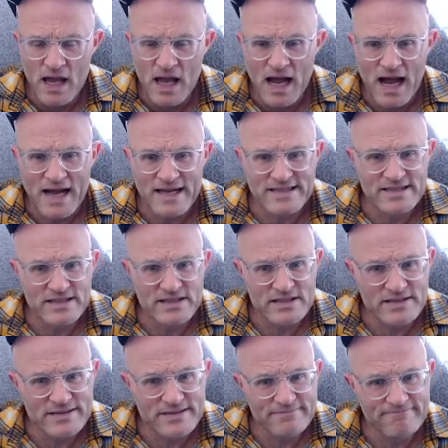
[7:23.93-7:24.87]
I
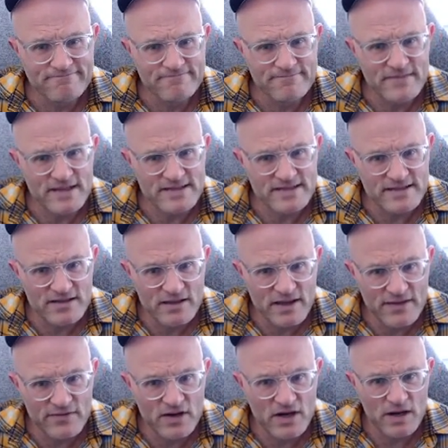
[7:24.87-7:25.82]
still
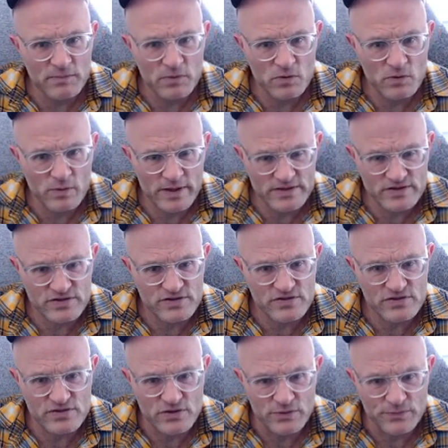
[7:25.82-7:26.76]
have a couple
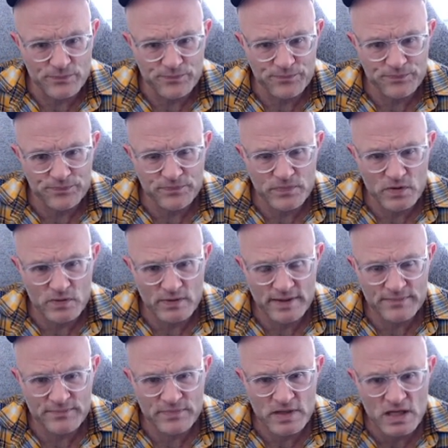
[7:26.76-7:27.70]
questions, though,
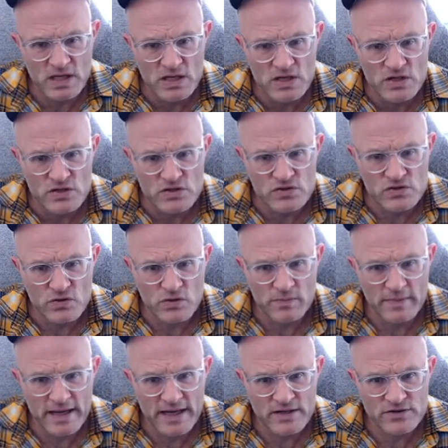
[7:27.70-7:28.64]
right? So
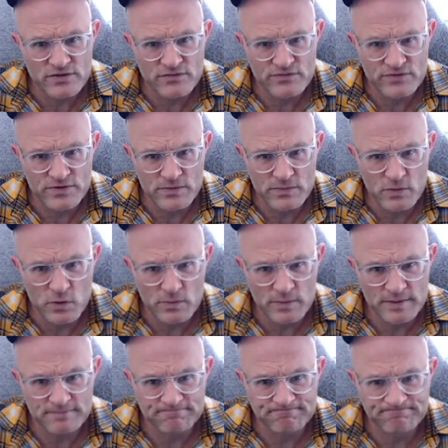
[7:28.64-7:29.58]
imagine for a moment,